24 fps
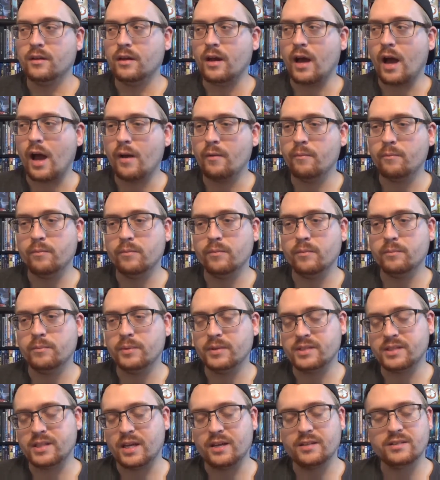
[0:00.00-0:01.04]
I
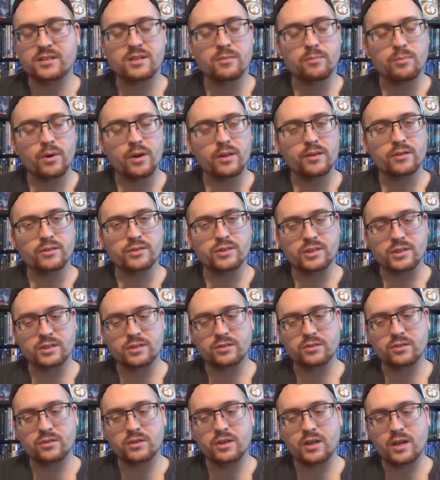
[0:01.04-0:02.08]
besides the brother
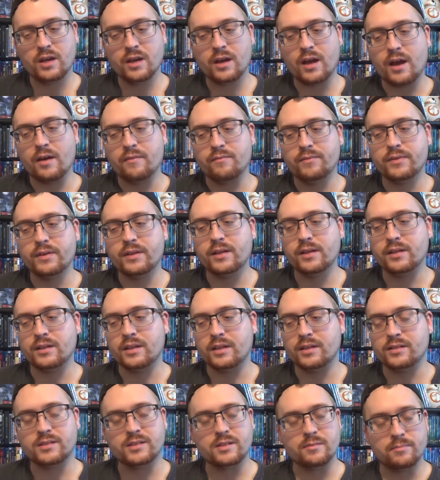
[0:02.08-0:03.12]
sister thing, I feel like
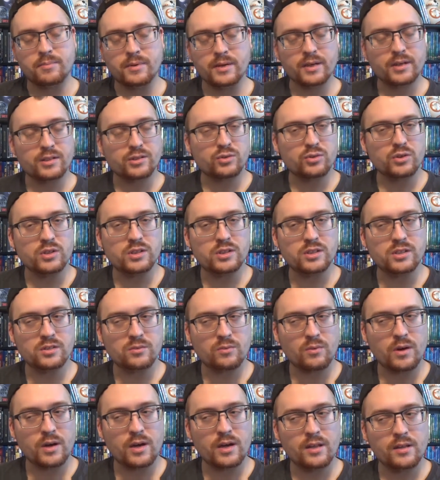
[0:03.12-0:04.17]
that's the biggest reasons
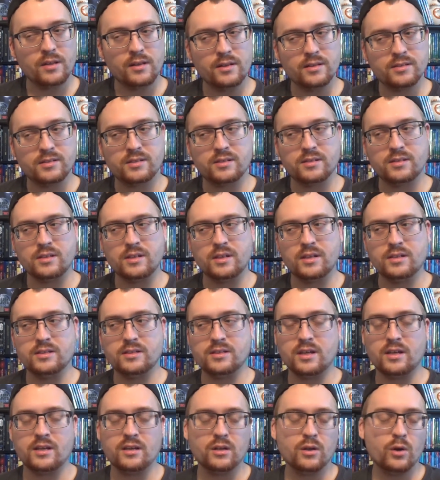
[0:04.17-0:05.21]
why this is
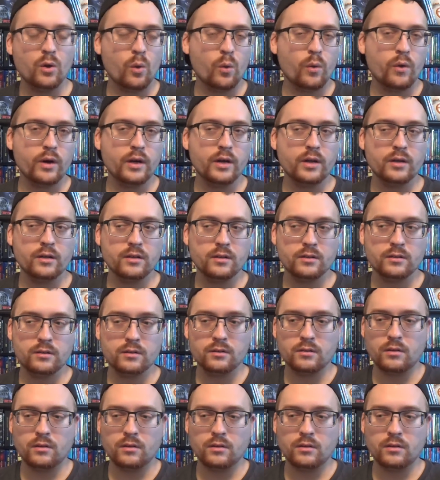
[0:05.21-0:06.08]
ignoring